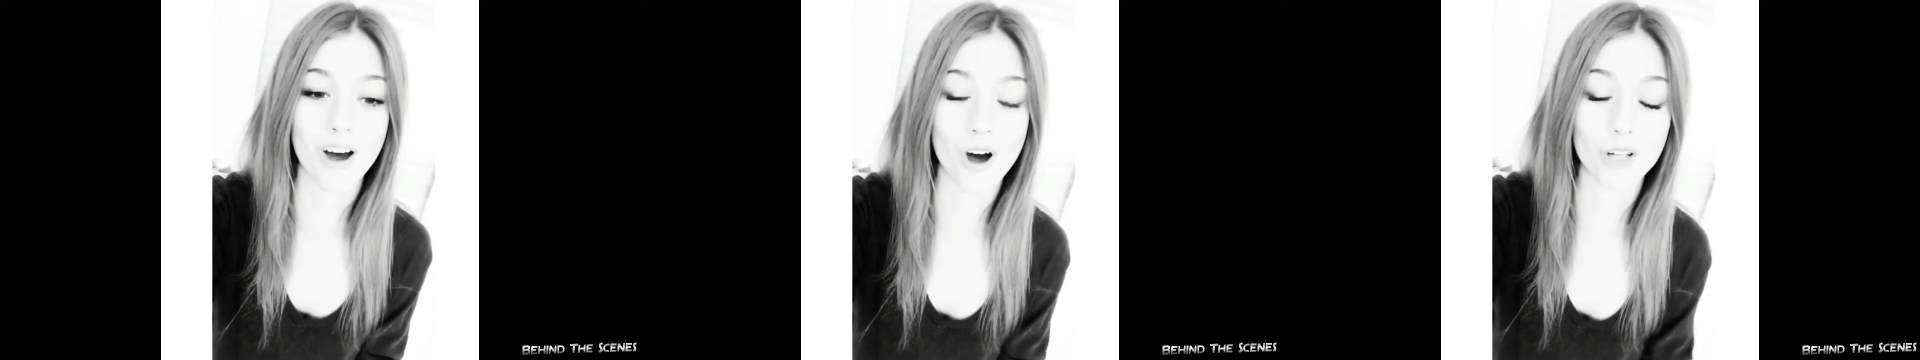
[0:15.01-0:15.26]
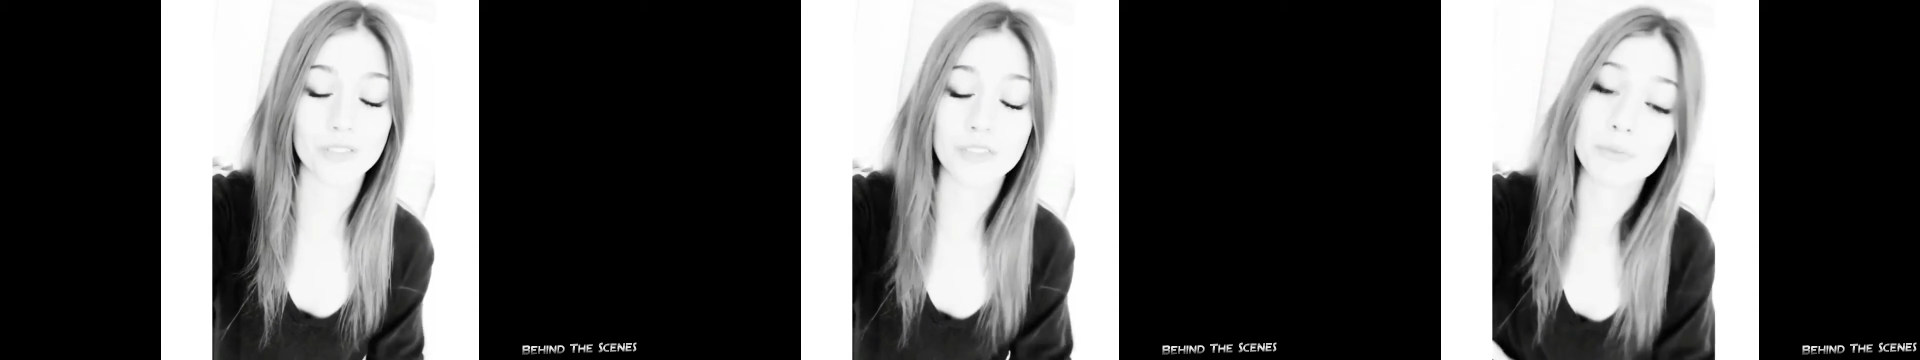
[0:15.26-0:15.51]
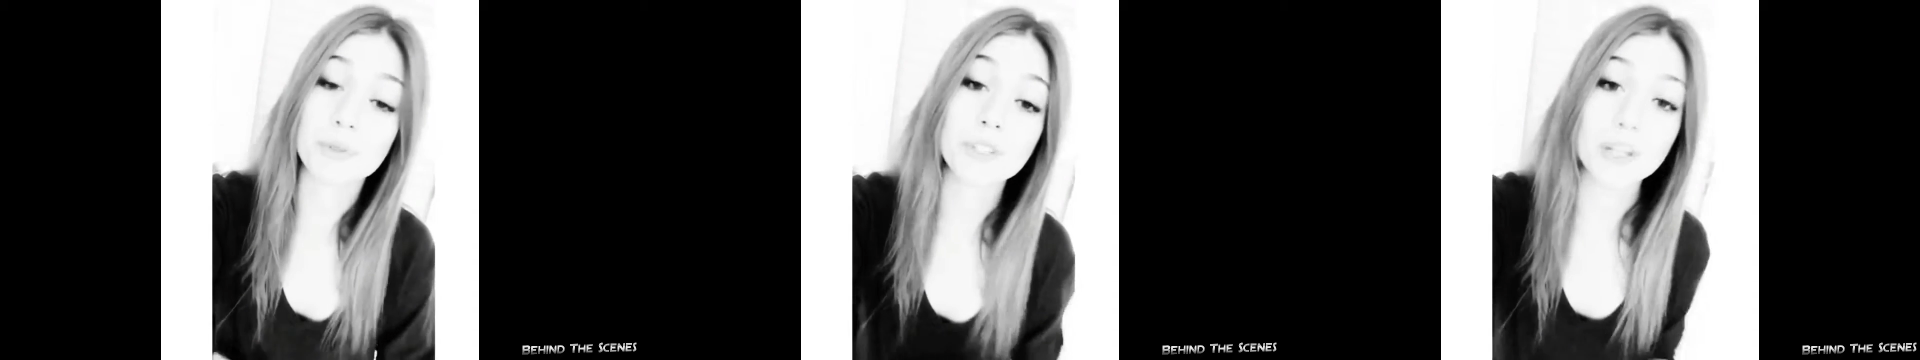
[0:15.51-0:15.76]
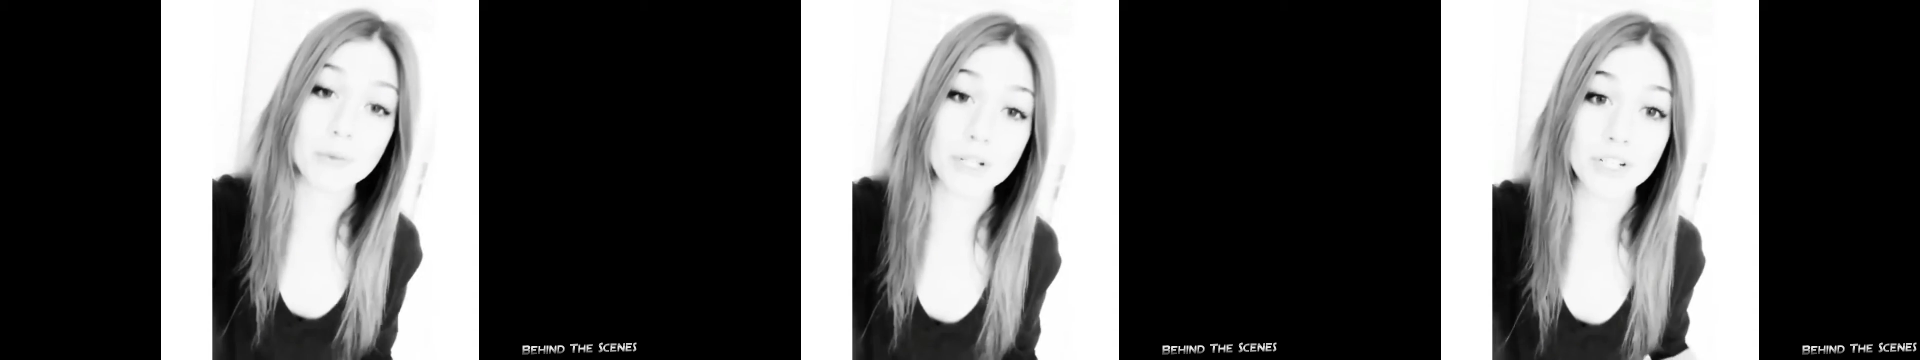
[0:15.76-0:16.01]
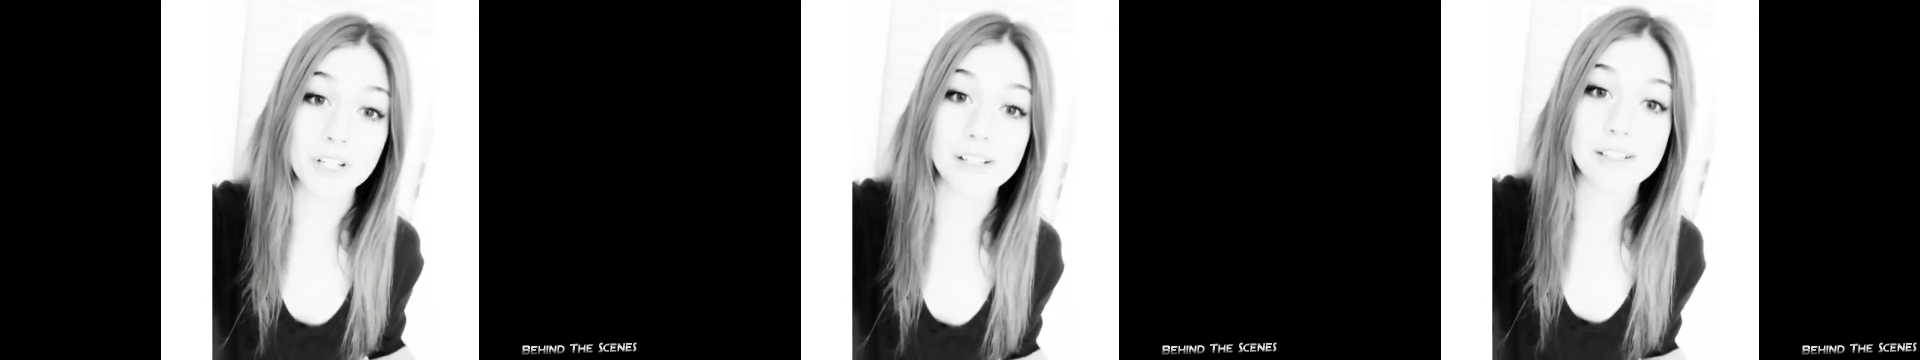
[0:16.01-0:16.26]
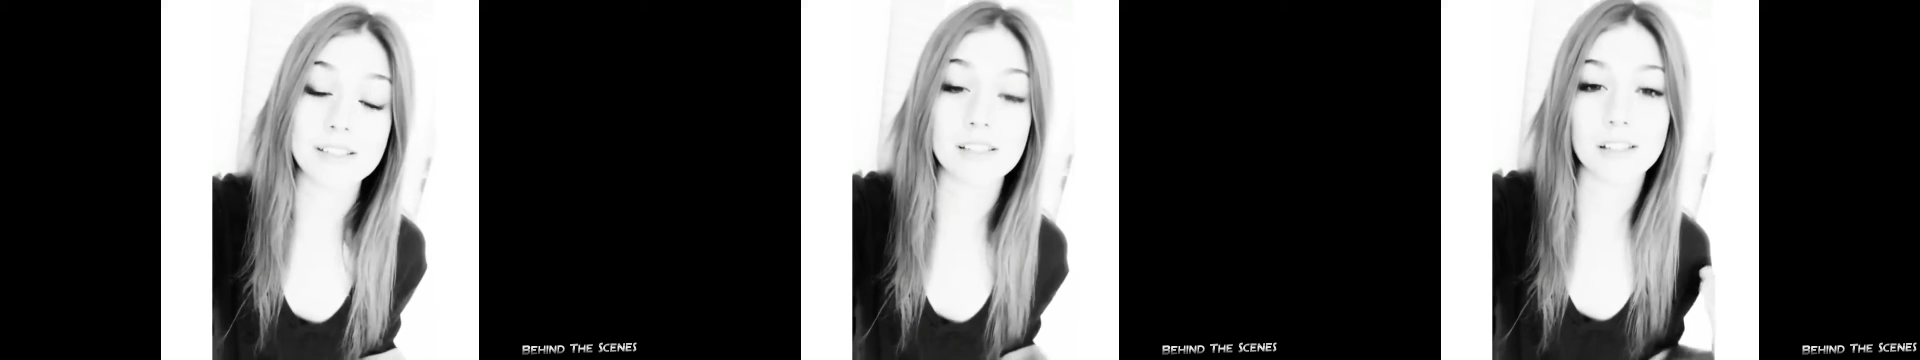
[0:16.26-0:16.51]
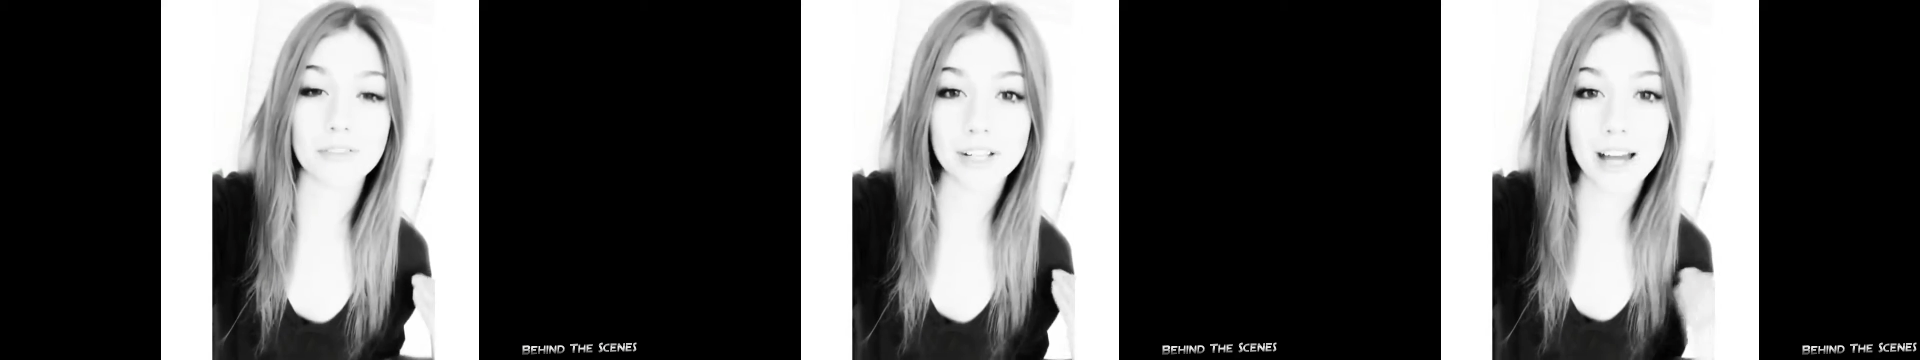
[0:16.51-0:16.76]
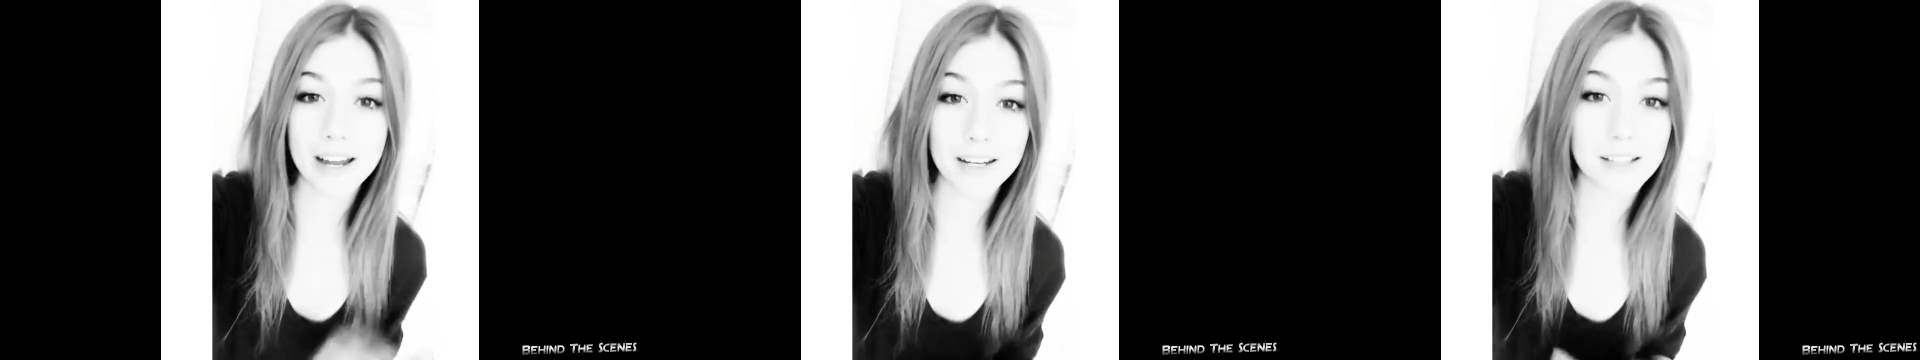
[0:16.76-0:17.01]
all of your birthday wishes, the
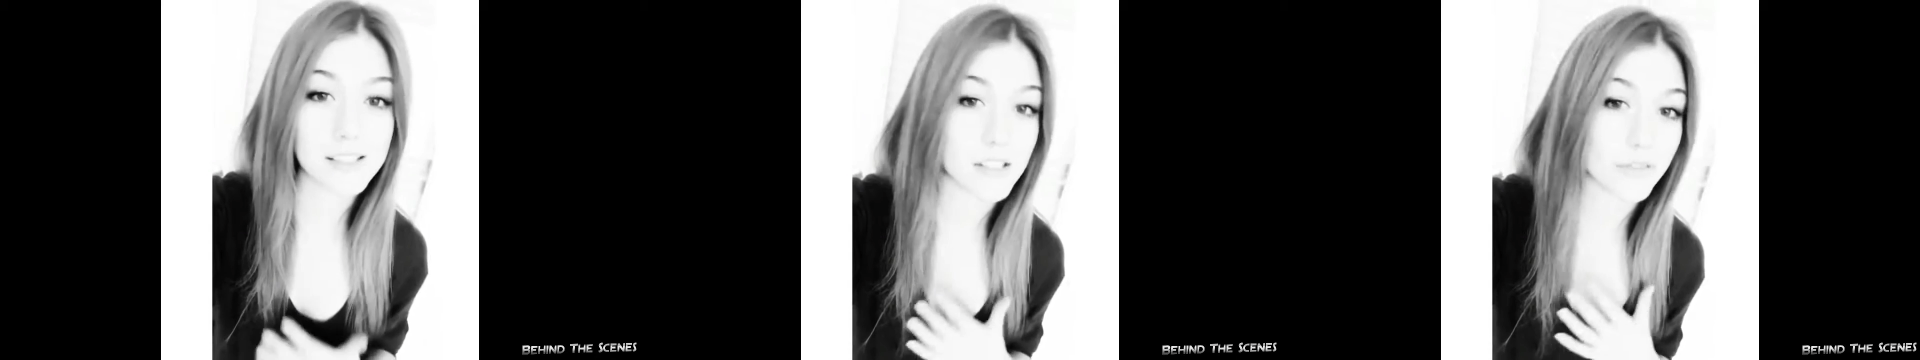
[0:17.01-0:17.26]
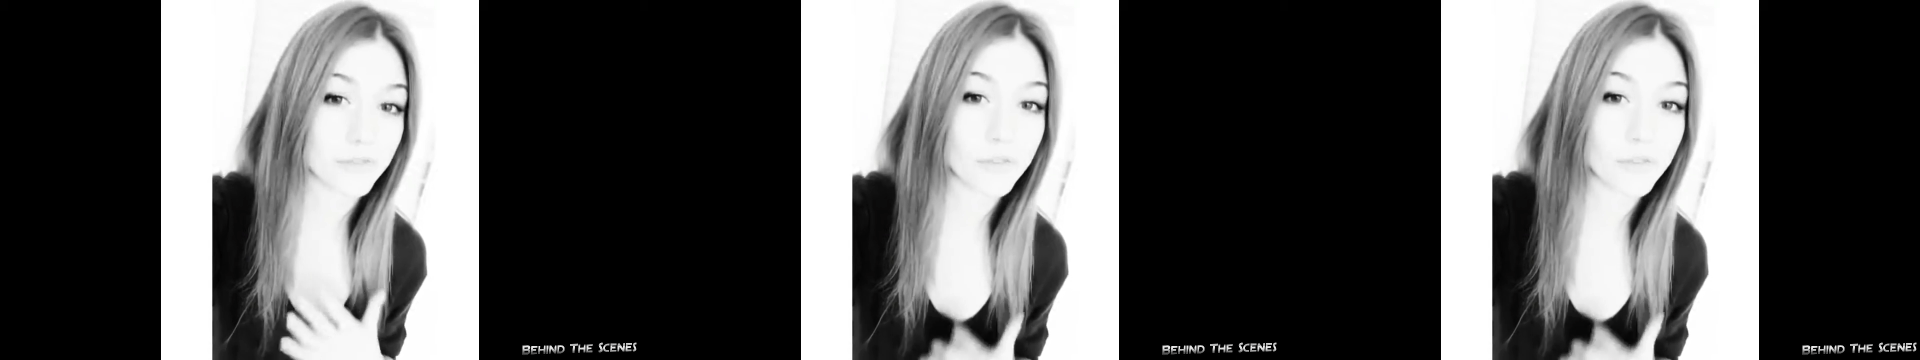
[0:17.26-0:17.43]
lovely edits and